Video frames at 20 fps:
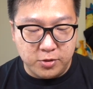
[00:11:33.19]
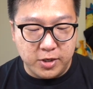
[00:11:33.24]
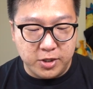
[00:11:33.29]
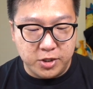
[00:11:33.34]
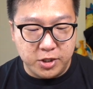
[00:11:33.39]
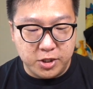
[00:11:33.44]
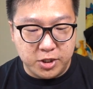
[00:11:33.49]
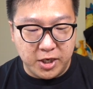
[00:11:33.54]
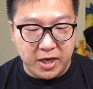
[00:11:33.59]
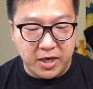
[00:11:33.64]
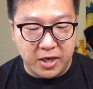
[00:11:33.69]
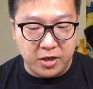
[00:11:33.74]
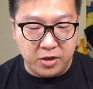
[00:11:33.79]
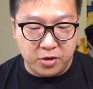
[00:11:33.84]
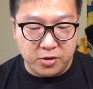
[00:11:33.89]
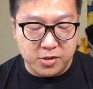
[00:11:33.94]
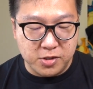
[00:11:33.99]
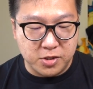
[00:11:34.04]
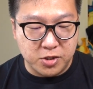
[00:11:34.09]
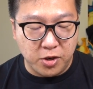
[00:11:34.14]
to actually check in
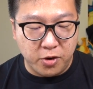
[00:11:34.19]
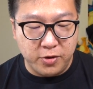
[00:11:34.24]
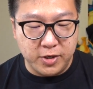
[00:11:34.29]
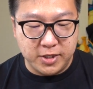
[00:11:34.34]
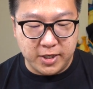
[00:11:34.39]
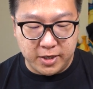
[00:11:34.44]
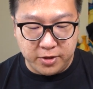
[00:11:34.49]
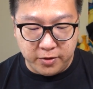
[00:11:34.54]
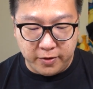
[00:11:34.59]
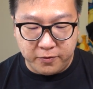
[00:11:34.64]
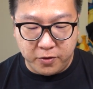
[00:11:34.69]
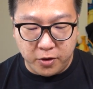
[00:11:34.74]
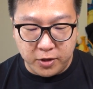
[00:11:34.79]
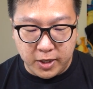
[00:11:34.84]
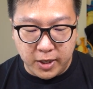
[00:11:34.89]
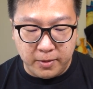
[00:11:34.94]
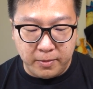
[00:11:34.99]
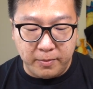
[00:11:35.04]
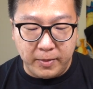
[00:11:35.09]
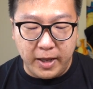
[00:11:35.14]
your storage that you have
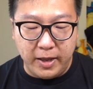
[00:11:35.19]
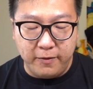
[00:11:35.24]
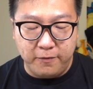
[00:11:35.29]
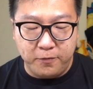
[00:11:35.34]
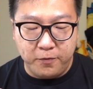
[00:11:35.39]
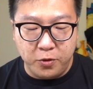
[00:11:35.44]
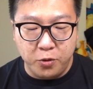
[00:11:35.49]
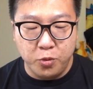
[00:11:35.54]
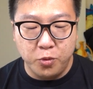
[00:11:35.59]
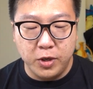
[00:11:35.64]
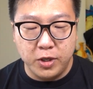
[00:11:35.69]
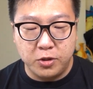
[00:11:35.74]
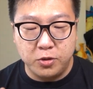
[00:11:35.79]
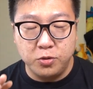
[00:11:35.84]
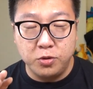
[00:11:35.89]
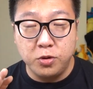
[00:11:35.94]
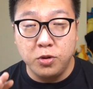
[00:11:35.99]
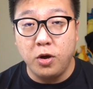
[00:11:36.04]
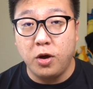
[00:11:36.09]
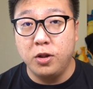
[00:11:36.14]
caught it. If you were
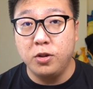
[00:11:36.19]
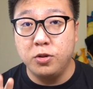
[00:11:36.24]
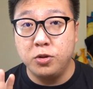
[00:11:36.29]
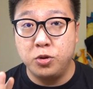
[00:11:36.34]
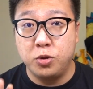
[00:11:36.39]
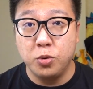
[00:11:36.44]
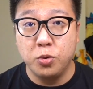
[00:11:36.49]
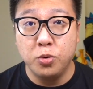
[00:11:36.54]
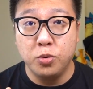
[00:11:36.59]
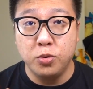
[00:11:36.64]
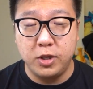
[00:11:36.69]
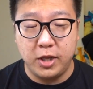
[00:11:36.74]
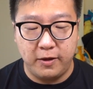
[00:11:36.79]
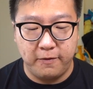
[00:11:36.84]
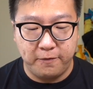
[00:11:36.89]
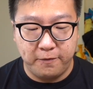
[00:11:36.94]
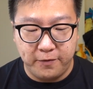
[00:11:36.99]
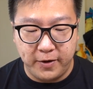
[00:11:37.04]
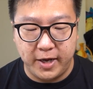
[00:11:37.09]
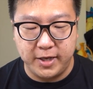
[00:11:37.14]
to not do the
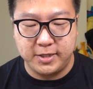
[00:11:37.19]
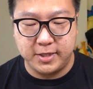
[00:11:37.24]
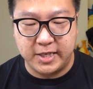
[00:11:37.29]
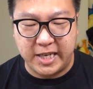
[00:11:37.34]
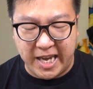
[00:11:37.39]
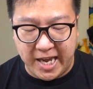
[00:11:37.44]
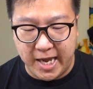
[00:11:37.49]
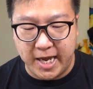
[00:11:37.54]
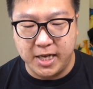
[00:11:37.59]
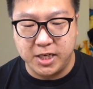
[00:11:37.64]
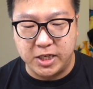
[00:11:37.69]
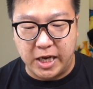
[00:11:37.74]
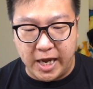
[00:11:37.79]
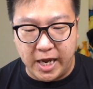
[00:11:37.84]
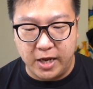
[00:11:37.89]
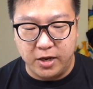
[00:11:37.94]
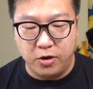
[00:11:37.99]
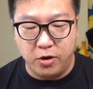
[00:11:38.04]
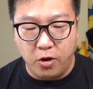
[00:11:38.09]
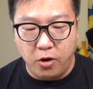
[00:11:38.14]
fast catch
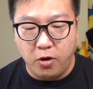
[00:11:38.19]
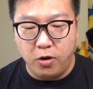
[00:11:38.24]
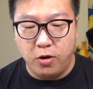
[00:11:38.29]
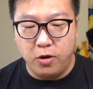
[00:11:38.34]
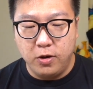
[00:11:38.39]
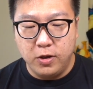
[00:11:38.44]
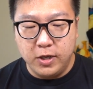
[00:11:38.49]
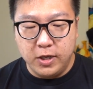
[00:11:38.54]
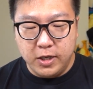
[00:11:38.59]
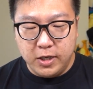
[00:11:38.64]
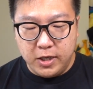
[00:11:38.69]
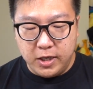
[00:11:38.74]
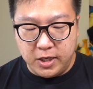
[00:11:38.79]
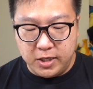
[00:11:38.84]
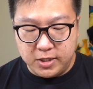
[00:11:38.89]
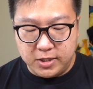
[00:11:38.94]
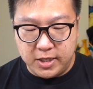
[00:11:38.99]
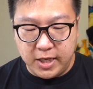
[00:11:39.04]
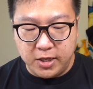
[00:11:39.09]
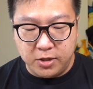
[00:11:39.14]
at all,
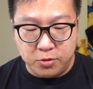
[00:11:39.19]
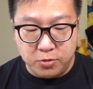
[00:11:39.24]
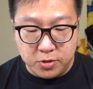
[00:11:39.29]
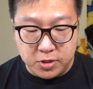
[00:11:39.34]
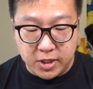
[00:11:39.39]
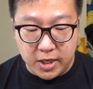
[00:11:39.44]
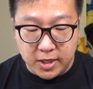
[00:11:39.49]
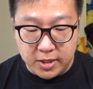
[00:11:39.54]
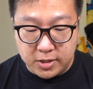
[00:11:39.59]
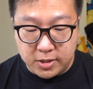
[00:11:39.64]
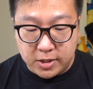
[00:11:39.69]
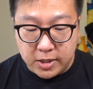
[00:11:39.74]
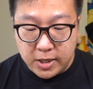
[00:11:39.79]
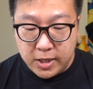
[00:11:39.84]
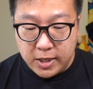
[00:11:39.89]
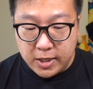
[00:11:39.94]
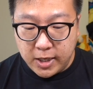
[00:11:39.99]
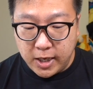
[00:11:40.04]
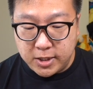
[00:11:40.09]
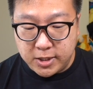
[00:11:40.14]
instead to just
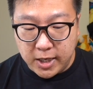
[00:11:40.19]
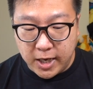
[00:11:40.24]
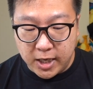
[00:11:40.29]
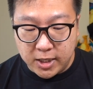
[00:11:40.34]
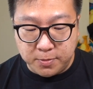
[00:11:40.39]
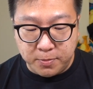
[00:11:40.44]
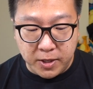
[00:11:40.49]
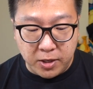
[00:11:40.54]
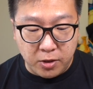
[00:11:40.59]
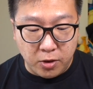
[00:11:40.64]
catch it as per